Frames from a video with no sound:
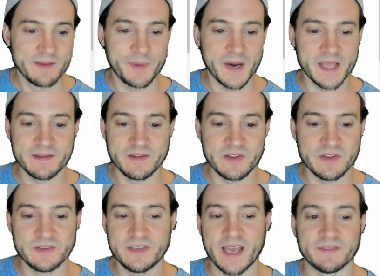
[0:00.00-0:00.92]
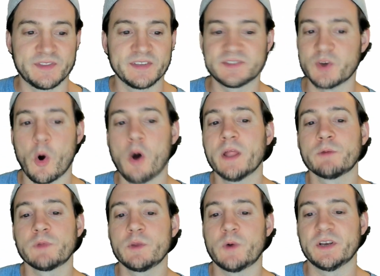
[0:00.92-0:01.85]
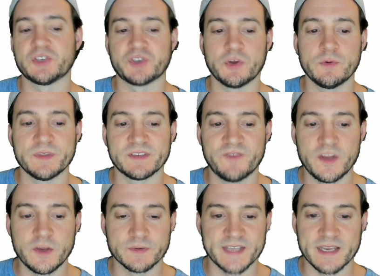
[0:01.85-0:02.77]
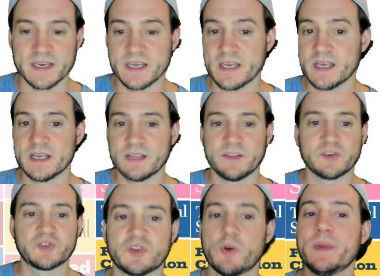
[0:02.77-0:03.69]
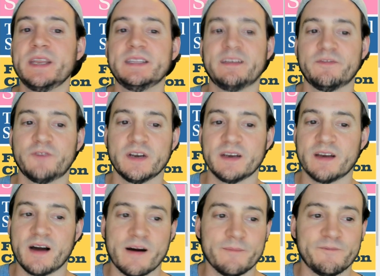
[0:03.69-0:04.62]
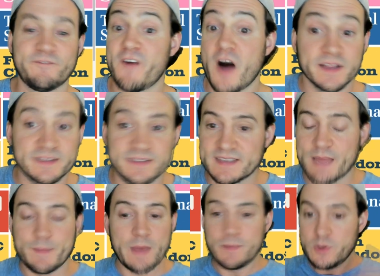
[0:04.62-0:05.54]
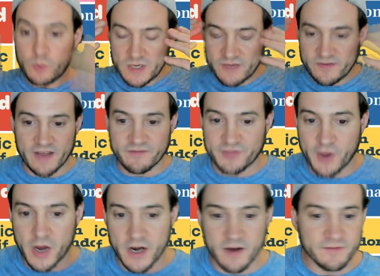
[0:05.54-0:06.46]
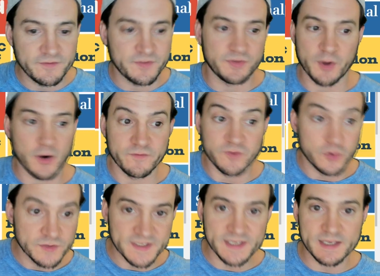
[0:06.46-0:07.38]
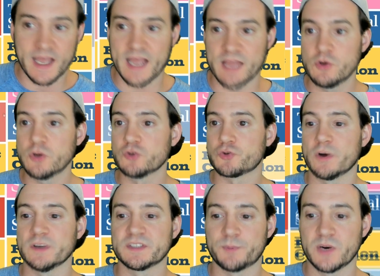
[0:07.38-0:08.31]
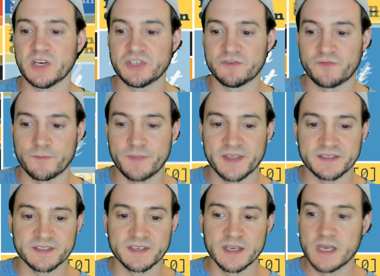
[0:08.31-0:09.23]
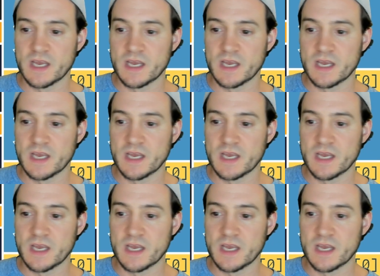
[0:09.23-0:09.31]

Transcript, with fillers: But yeah, so all I really wanted to show you in this video is that there's many different fonts that maybe you wouldn't even have thought of using, and you can draw inspiration from this.